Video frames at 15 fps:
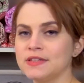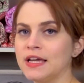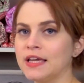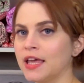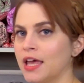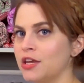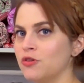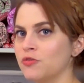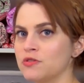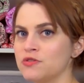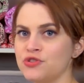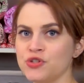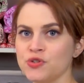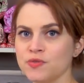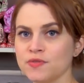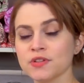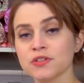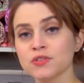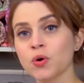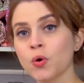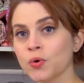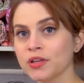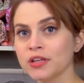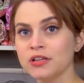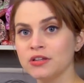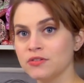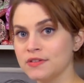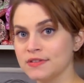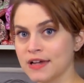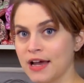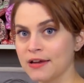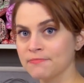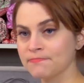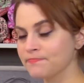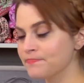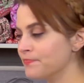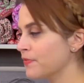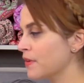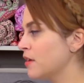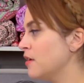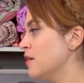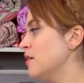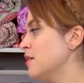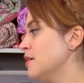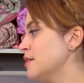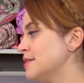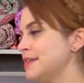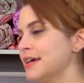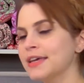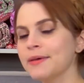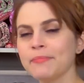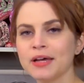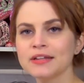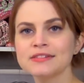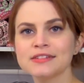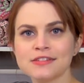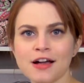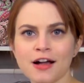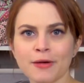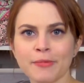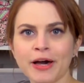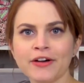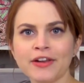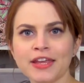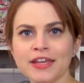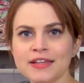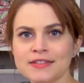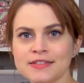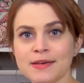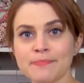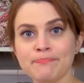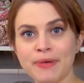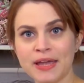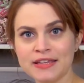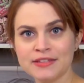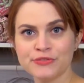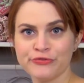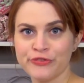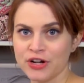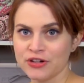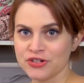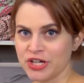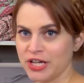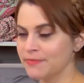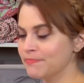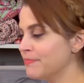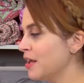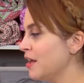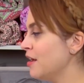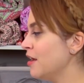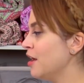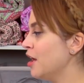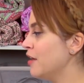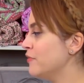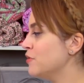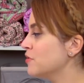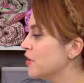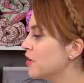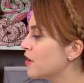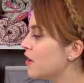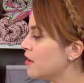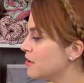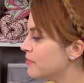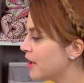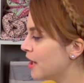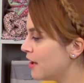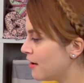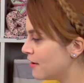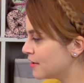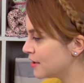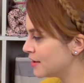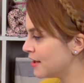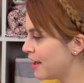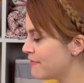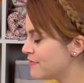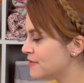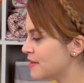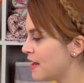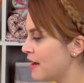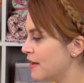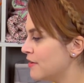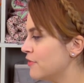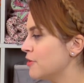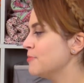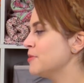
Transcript: stick and you can choose a totally new design. Second button to talk about is the Baste function. If you look all the way on the left side of